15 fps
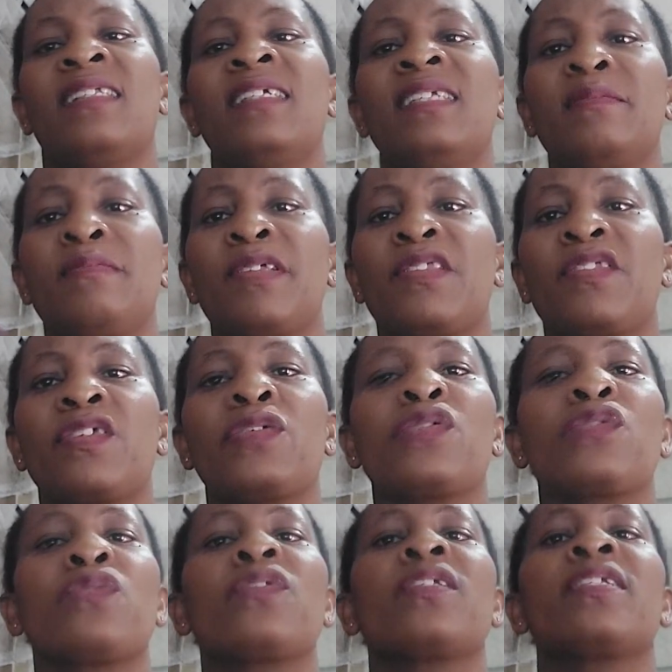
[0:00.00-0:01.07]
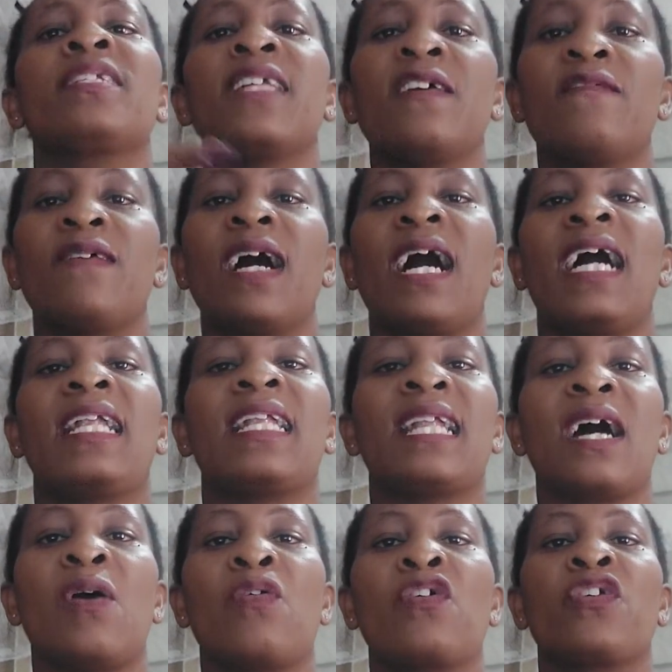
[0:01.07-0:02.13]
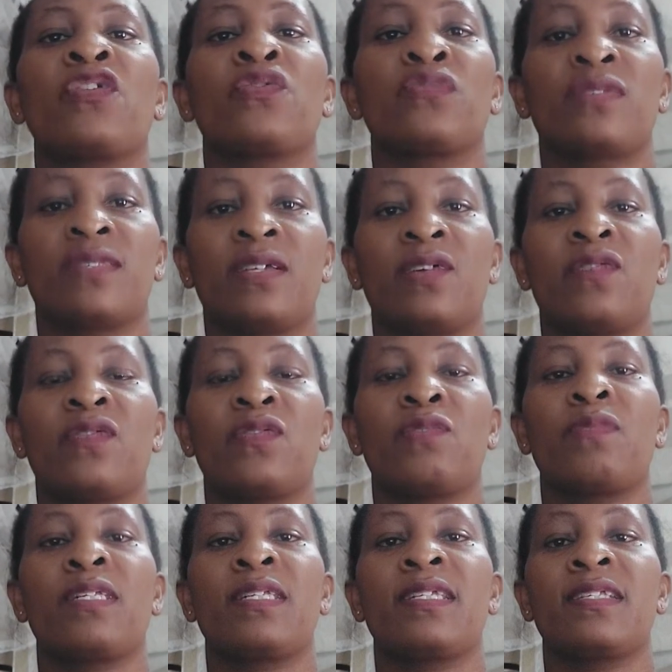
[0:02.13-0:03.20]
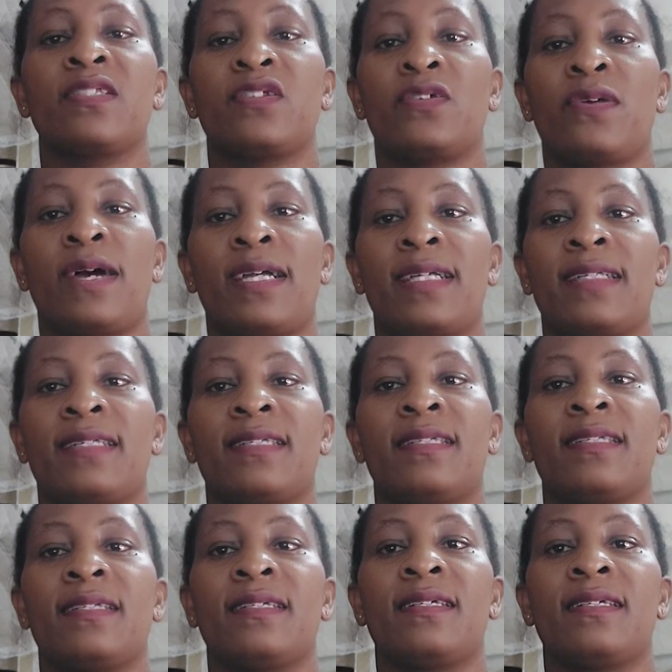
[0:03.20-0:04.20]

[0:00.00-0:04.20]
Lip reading: Then number 3, you should never allow yourself to be distracted.